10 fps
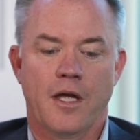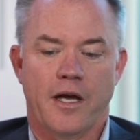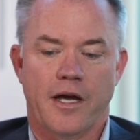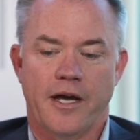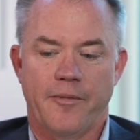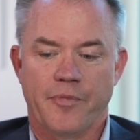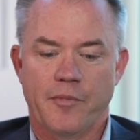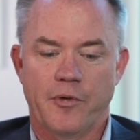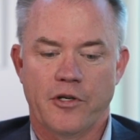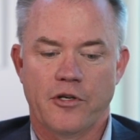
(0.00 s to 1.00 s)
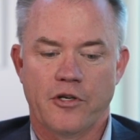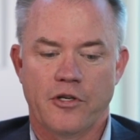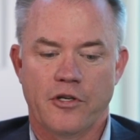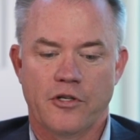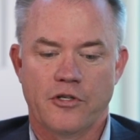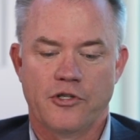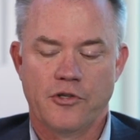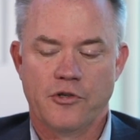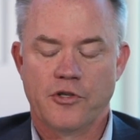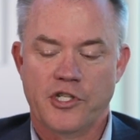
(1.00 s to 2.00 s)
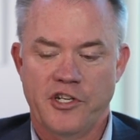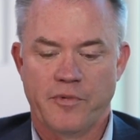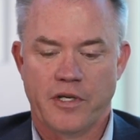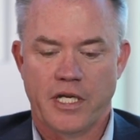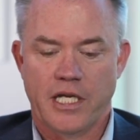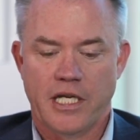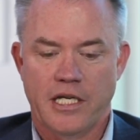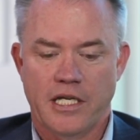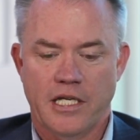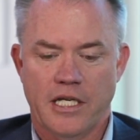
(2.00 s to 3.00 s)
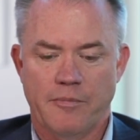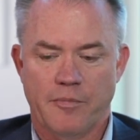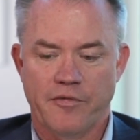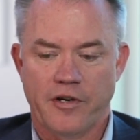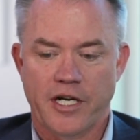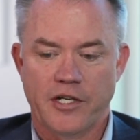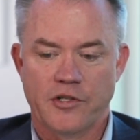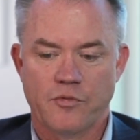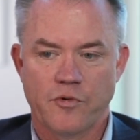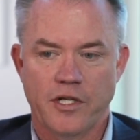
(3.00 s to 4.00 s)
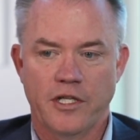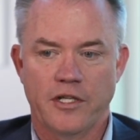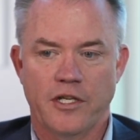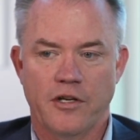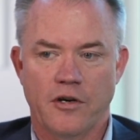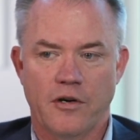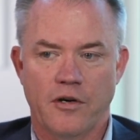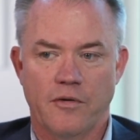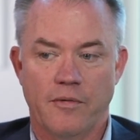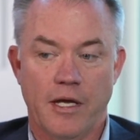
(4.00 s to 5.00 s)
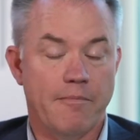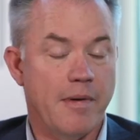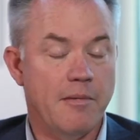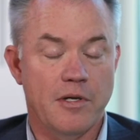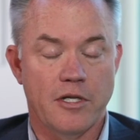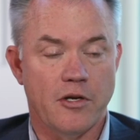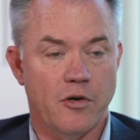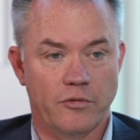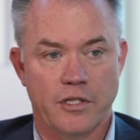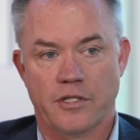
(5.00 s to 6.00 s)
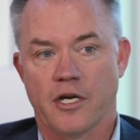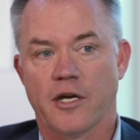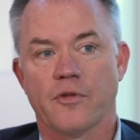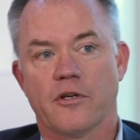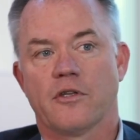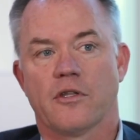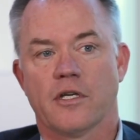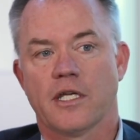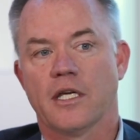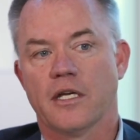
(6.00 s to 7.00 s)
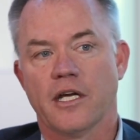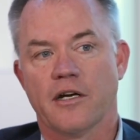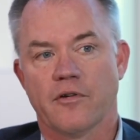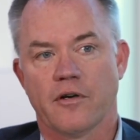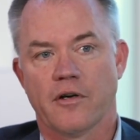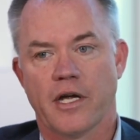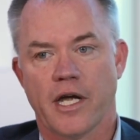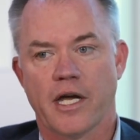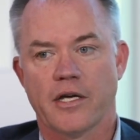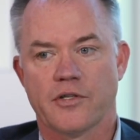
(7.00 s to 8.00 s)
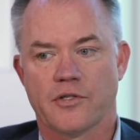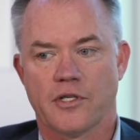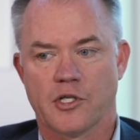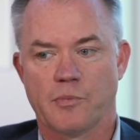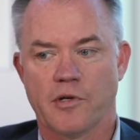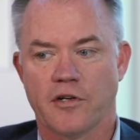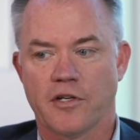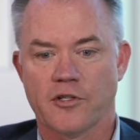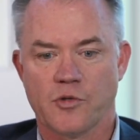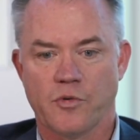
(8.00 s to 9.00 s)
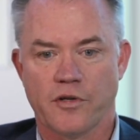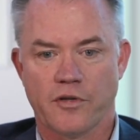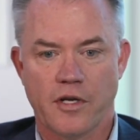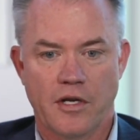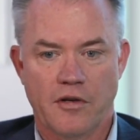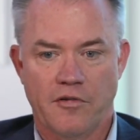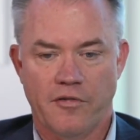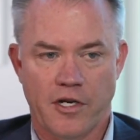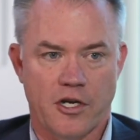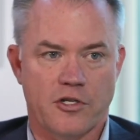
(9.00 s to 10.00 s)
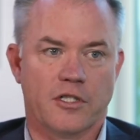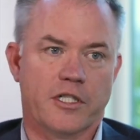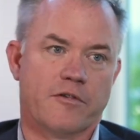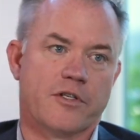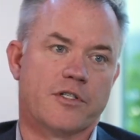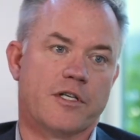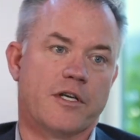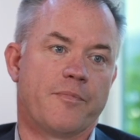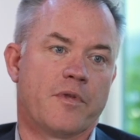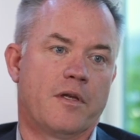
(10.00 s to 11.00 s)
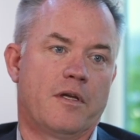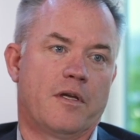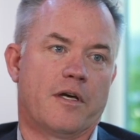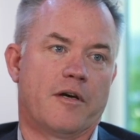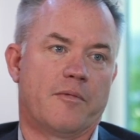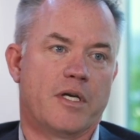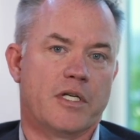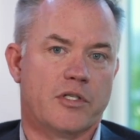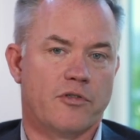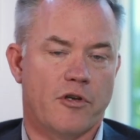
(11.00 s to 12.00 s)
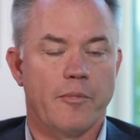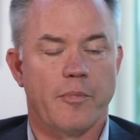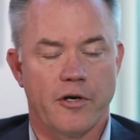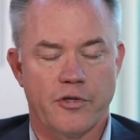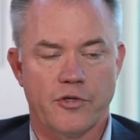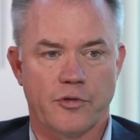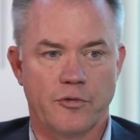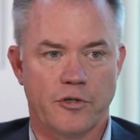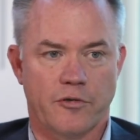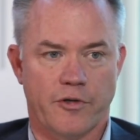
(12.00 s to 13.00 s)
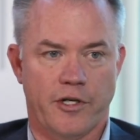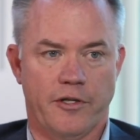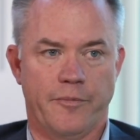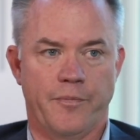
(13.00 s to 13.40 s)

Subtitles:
But junior achievement, it provides really it may be the only time that a kid ever has experience with financial literacy, because it's not part of the school curriculum.